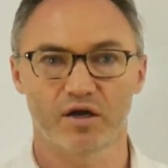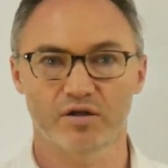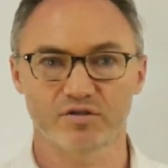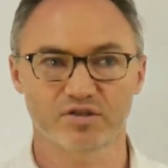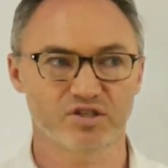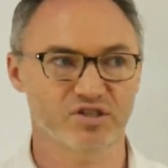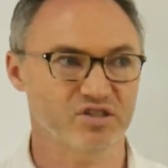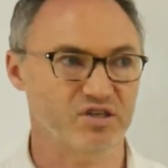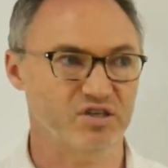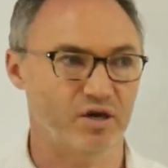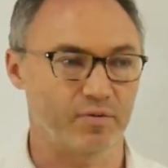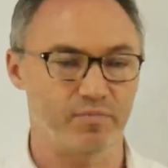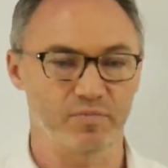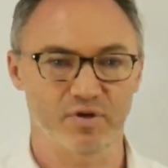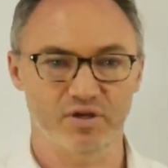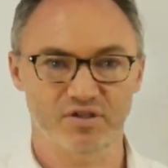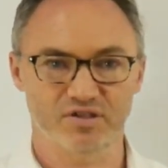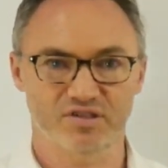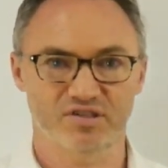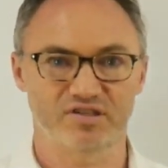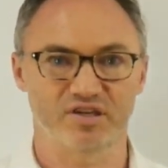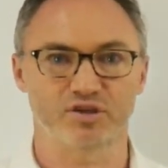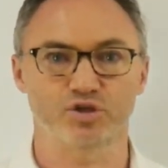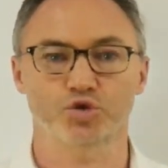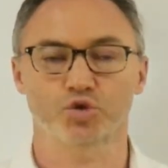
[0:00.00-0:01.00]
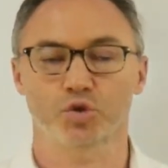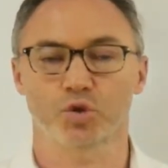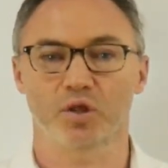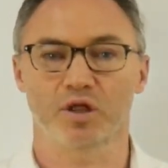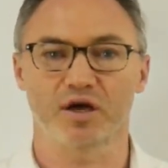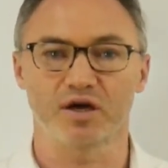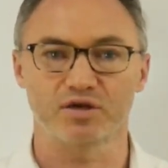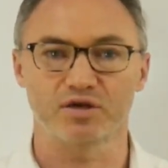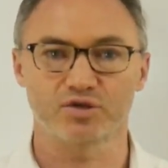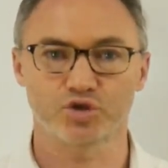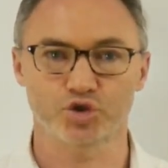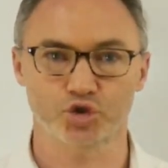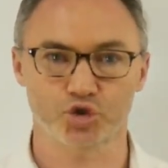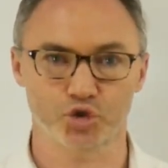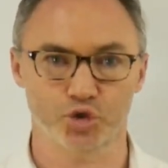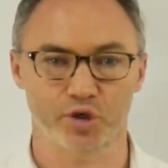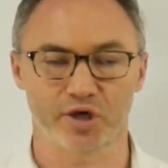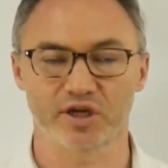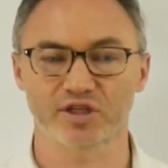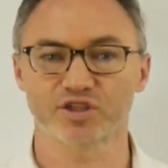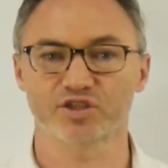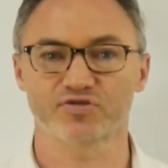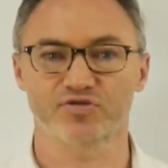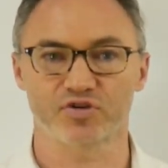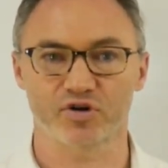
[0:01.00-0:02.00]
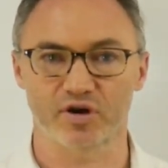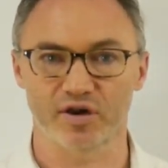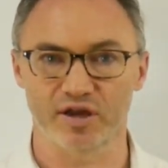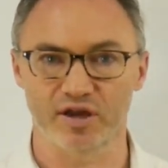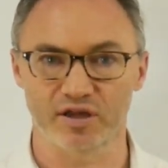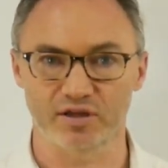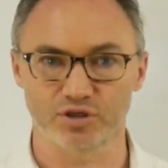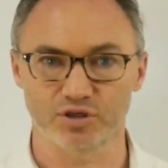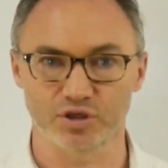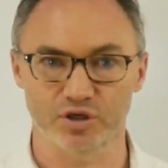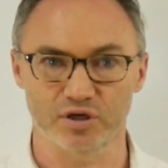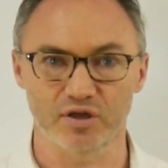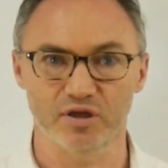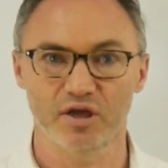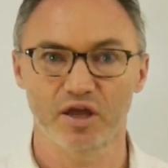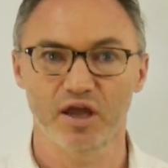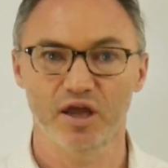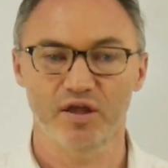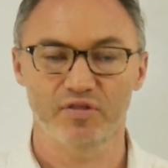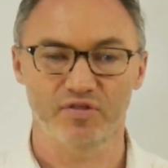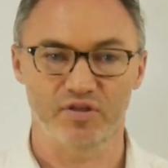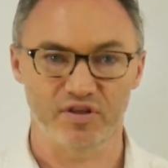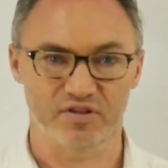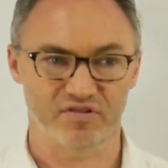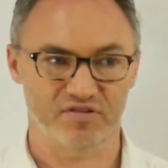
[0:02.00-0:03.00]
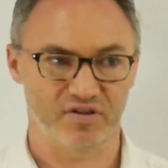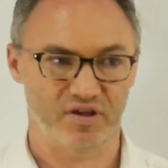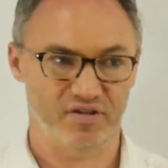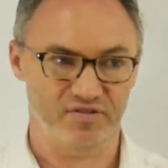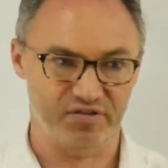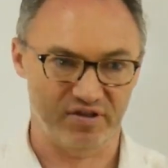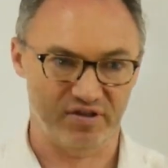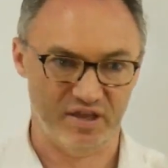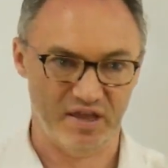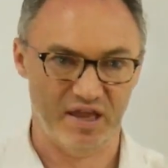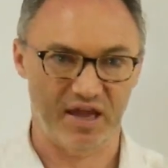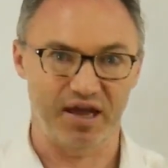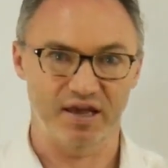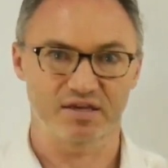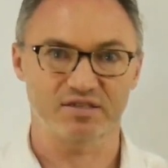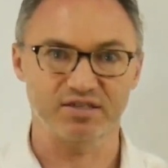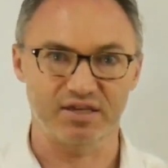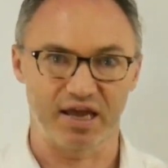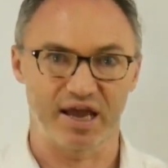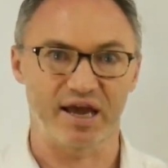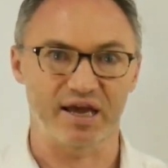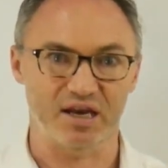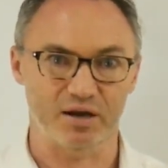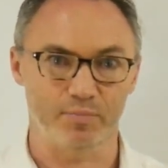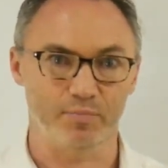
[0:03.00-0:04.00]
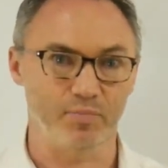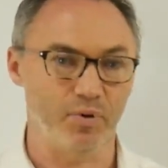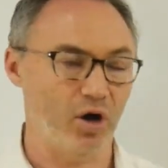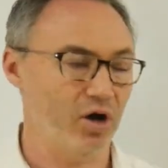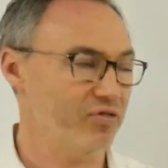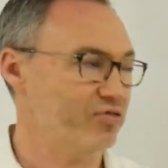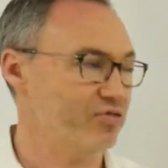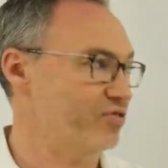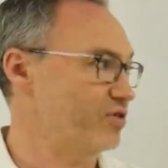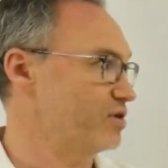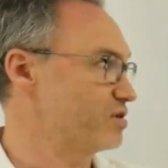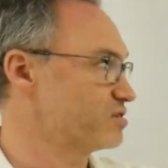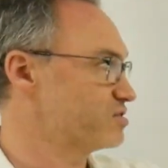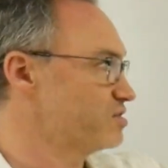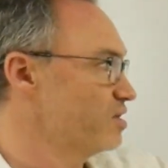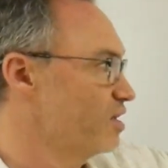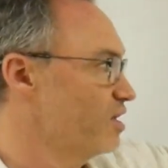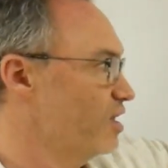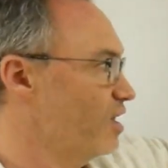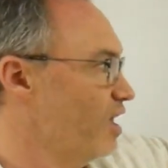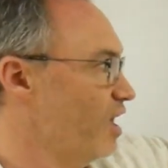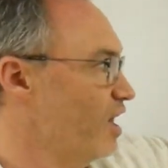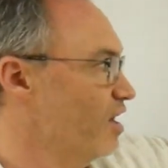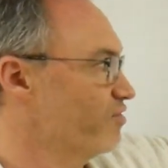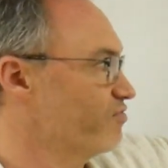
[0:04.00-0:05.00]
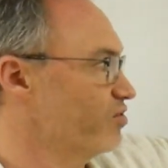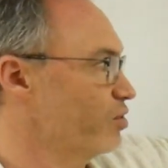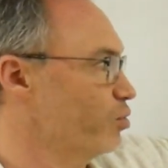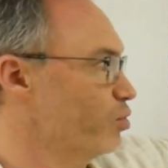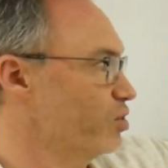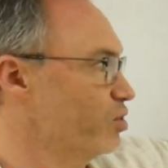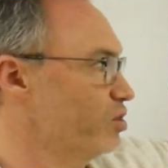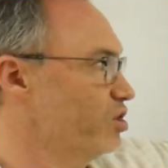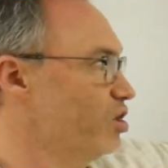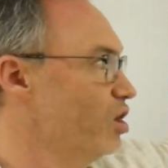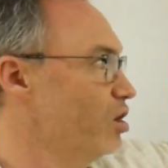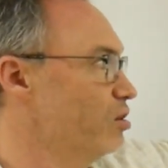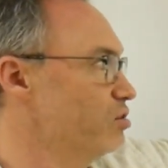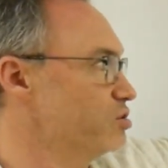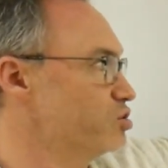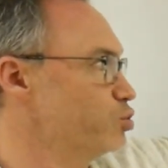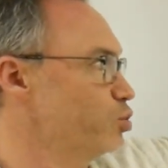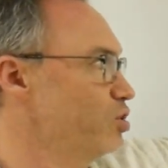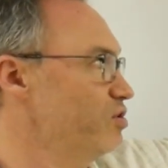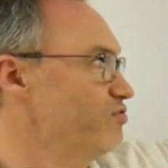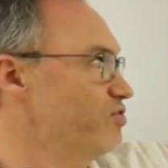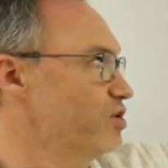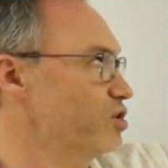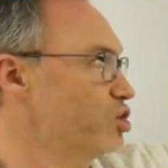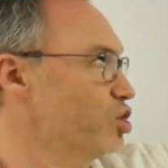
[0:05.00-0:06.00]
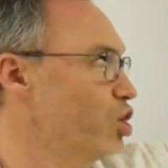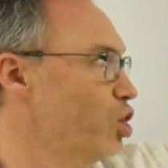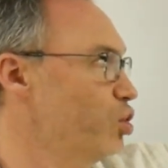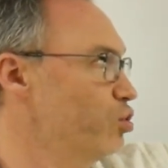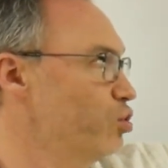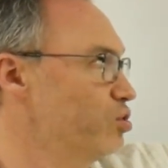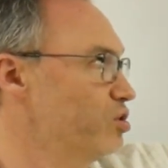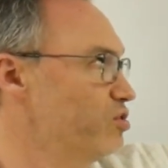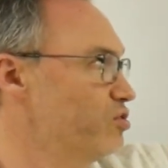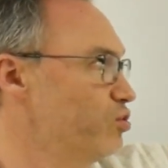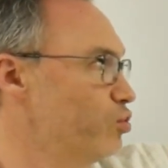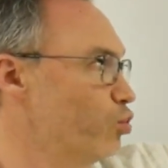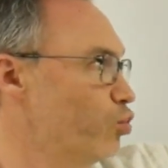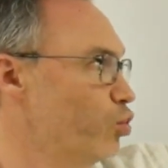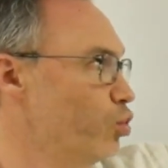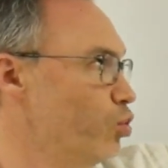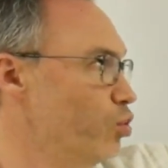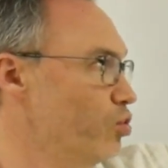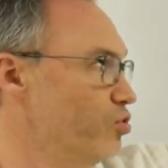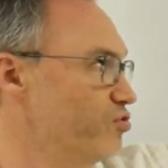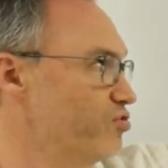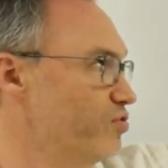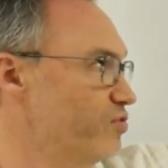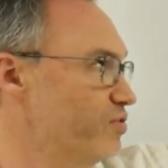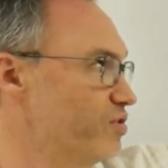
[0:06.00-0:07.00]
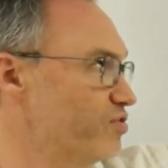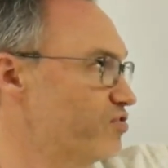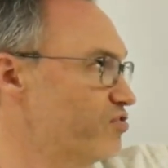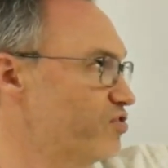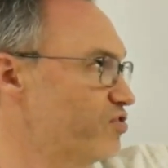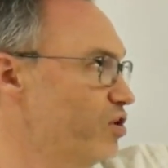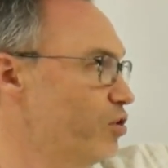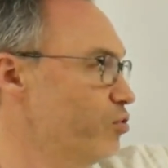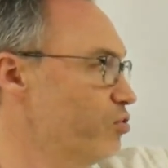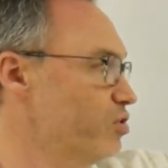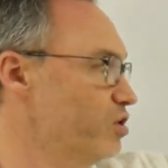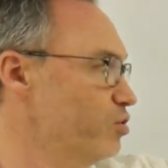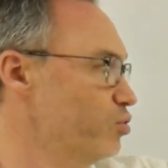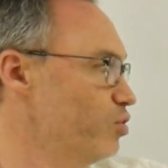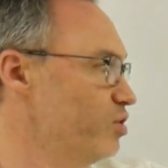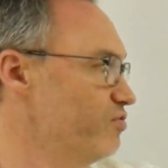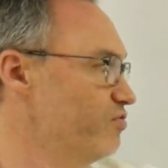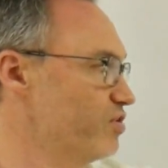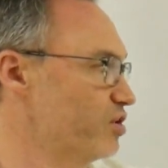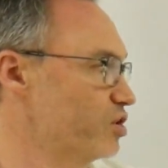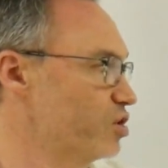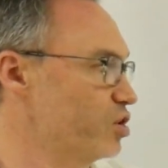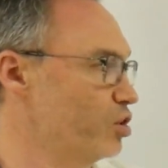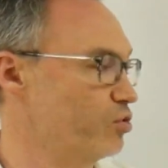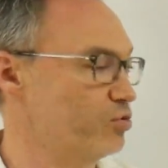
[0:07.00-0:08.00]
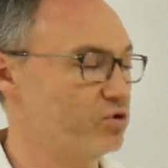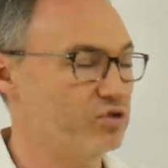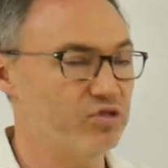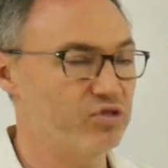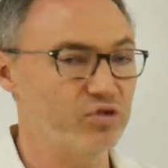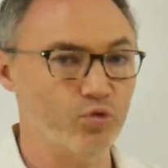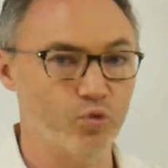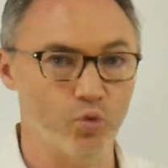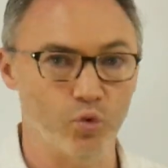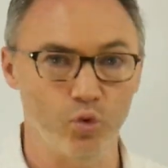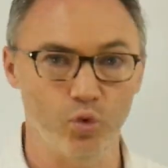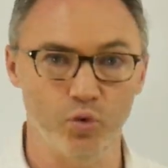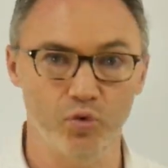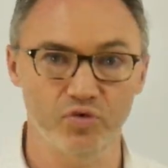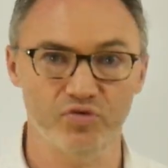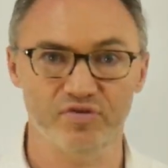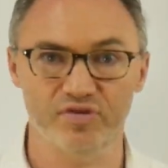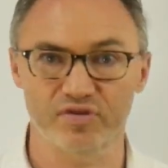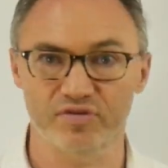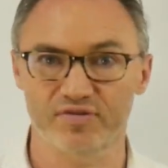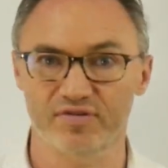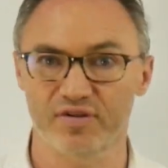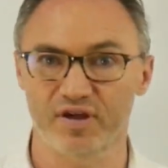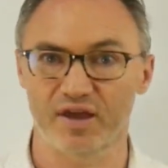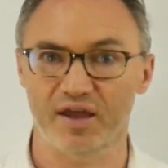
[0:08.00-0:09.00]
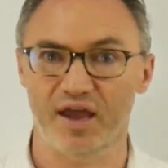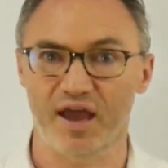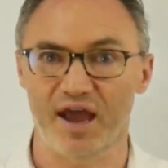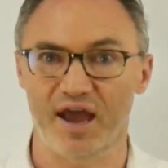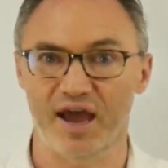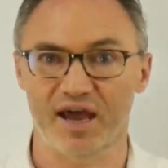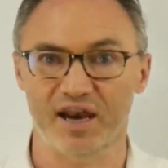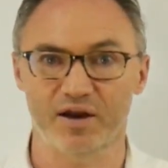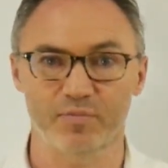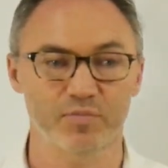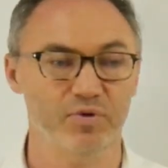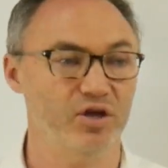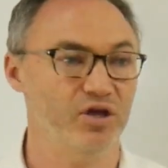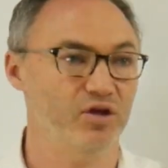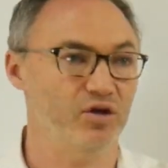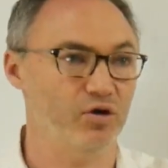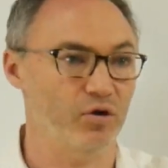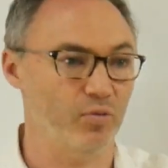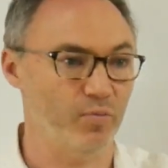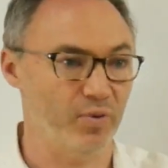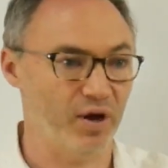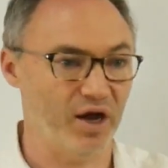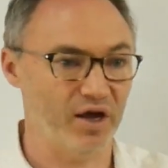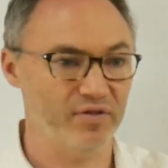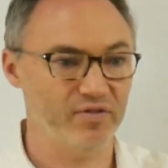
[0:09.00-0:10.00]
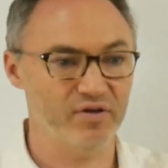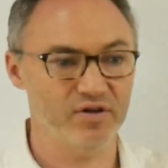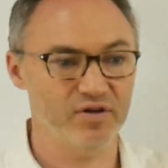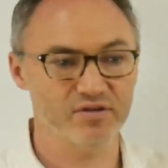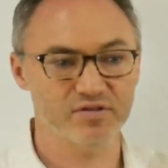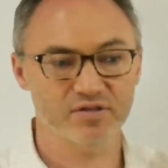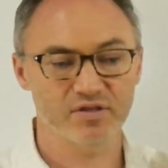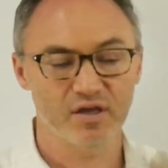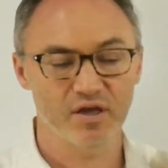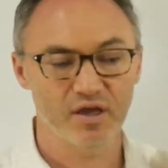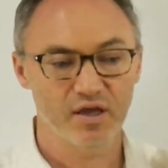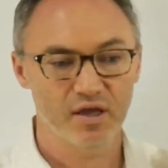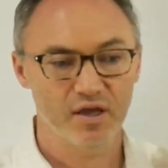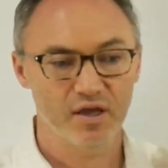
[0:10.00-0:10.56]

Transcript: some centralized transfer agent that says, yes, Adam bought this. Everyone knows we've encoded the rules in this token. We've encoded the rules that say Adam can go buy this.